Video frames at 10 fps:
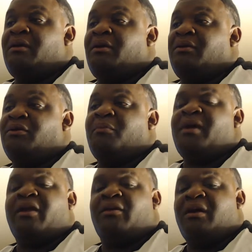no
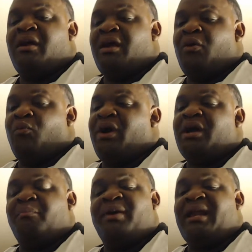matter what
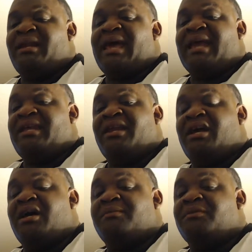compelling idea
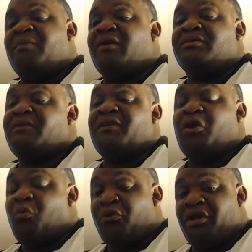that comes to Microsoft, they
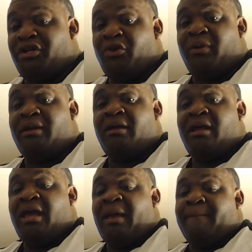don't want to do it
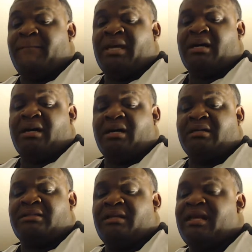
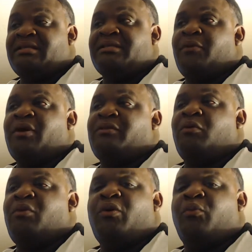because they say right there,
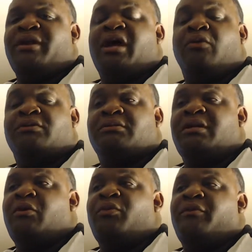well, we're Windows. We
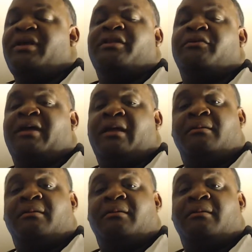don't need to do that.